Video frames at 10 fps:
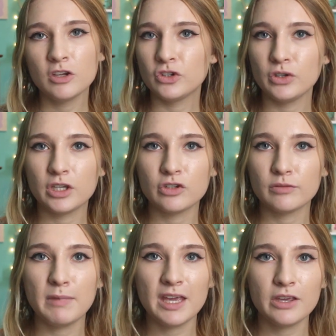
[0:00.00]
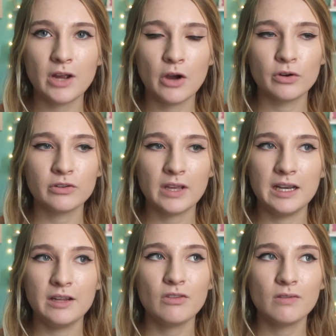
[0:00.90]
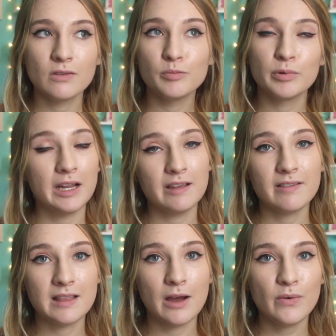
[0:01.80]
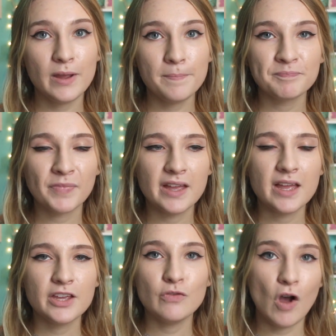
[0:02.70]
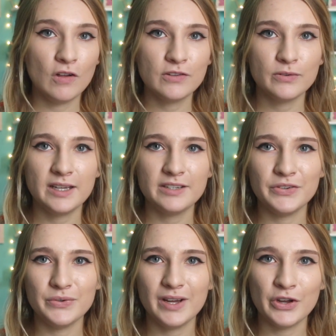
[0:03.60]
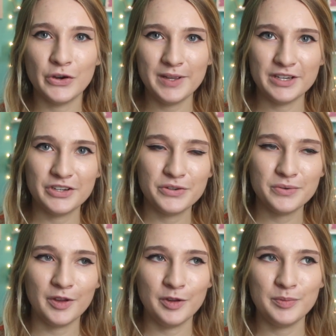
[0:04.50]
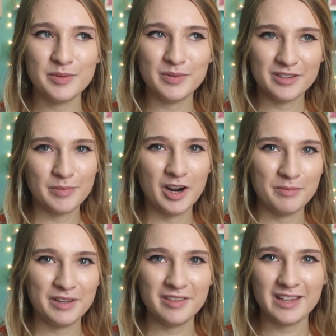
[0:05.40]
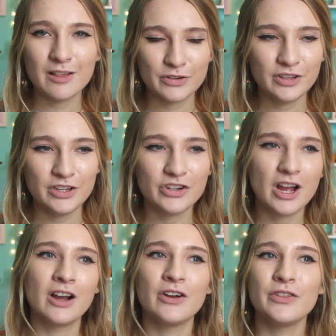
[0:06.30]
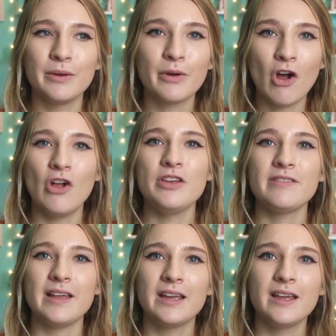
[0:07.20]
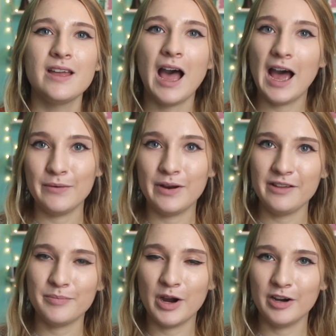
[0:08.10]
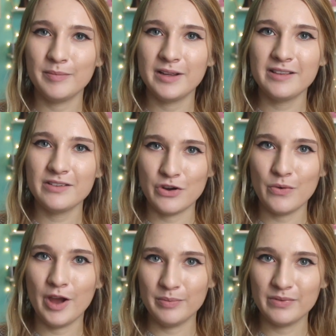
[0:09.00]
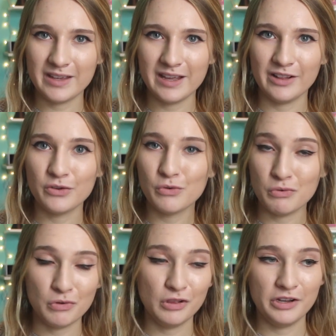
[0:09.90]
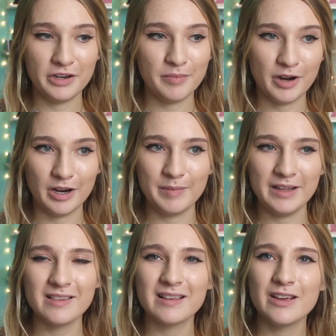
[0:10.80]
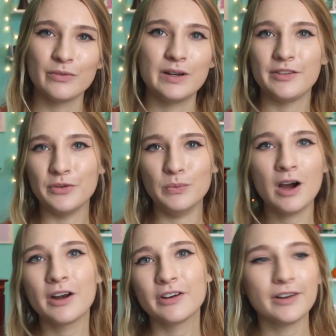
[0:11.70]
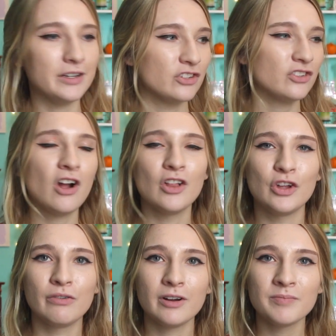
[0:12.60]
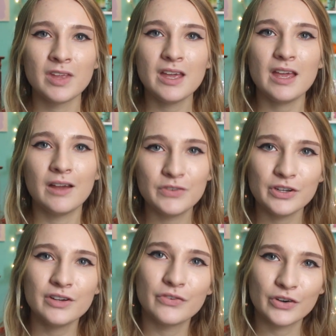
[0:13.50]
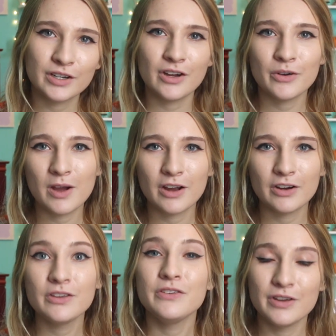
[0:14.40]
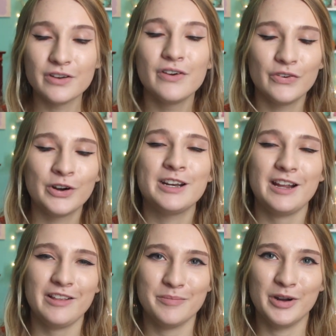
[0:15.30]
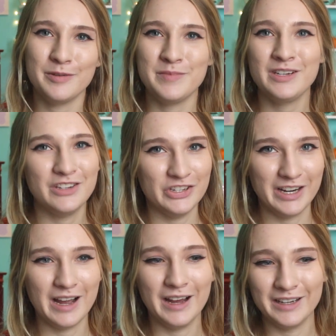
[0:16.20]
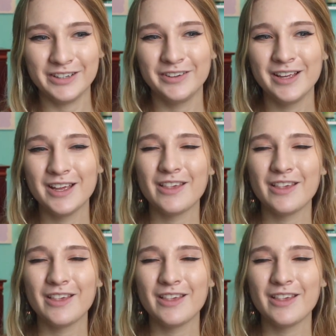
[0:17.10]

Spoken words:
So you can just make your hours, and it's super nice in that way. You also get to go into other people's apartments. Especially in Chicago, they were all these high-rise apartments, upscale, cool-looking apartments right on the water and just all over. If you can afford a dog walker, you can afford a nice apartment in Chicago.